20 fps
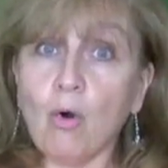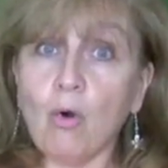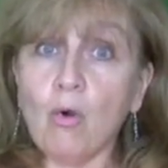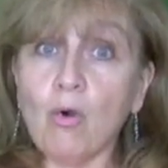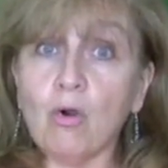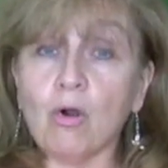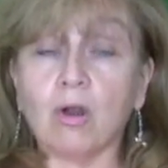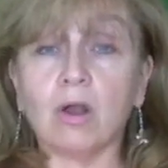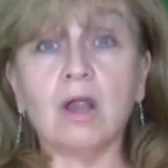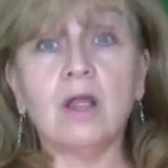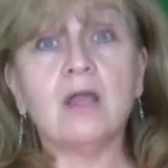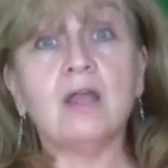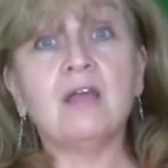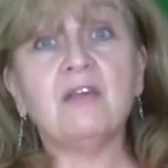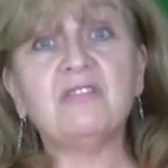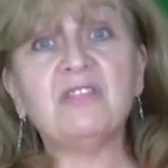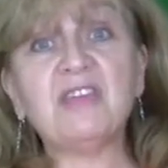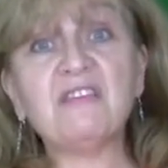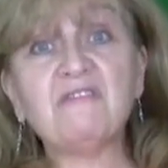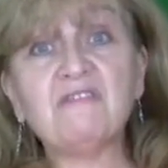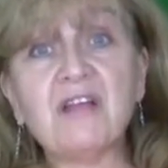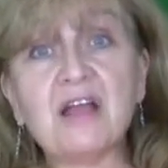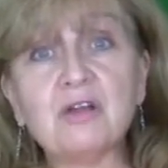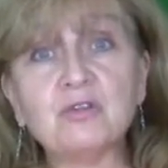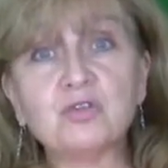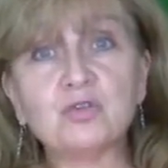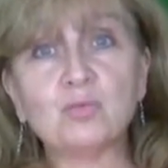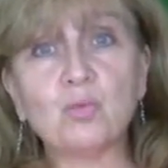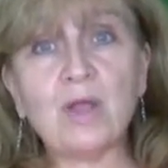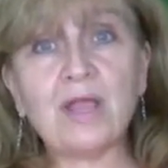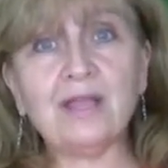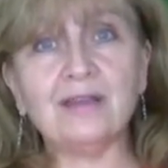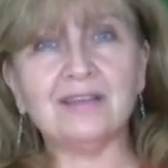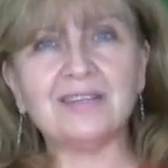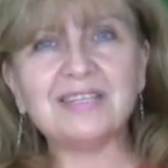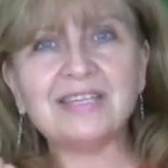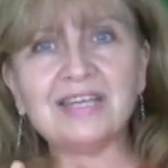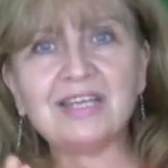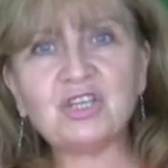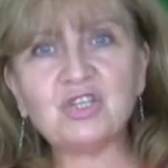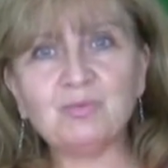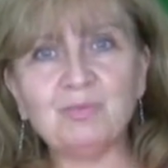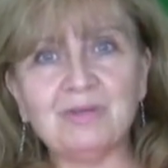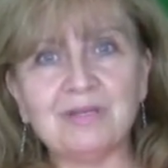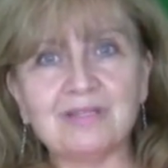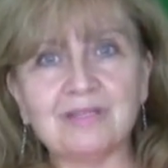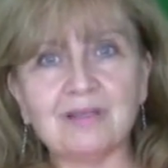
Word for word: Or they found a way to teach me